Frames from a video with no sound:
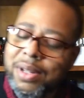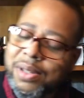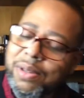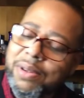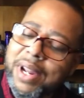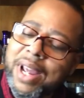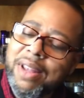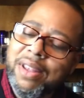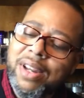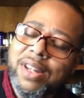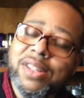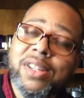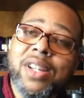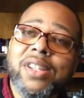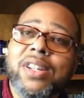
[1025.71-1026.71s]
So now that
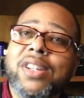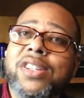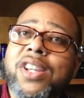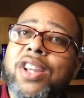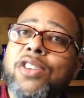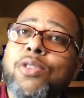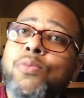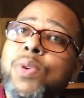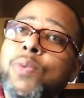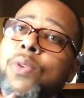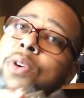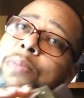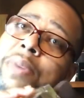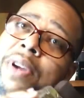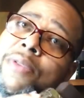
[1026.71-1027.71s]
it's discontinued, we
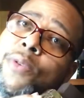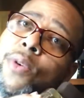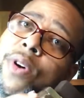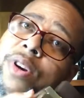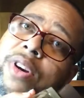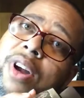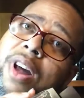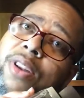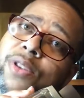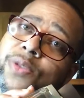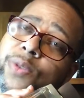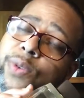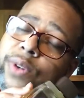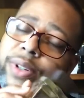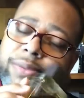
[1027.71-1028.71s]
want to pay $400
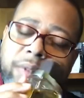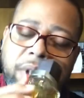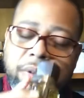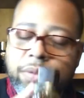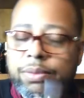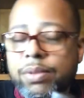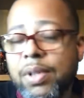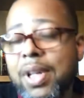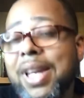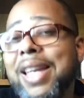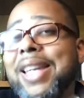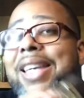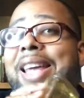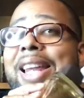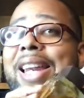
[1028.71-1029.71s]
for it. No,
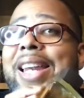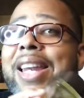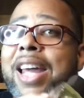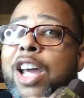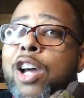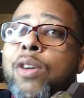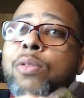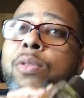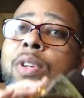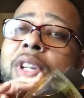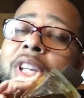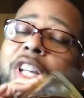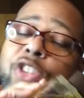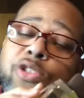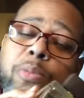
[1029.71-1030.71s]
get it now.
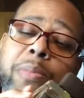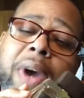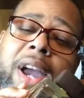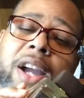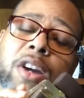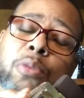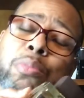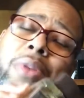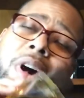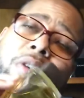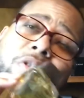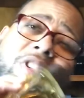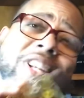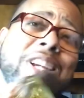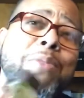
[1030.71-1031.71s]
Get your backup
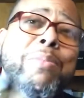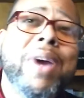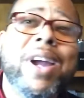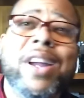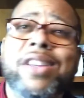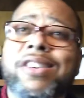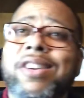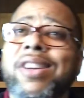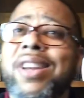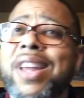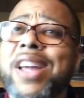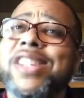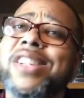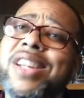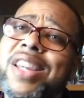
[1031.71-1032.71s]
bottle. Stick it back in your
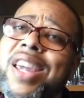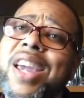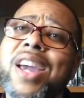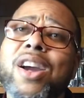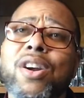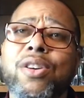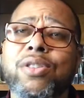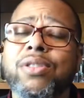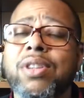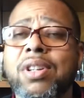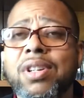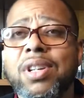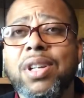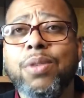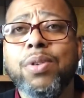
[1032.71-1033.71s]
collection. It can't hurt.
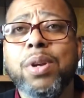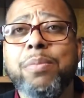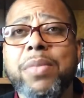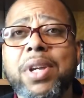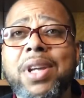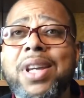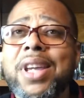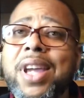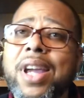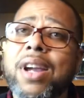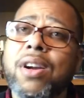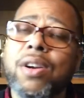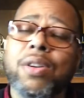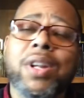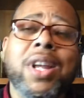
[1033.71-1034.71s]
You know what I mean? It can't
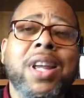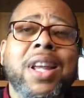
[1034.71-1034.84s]
hurt.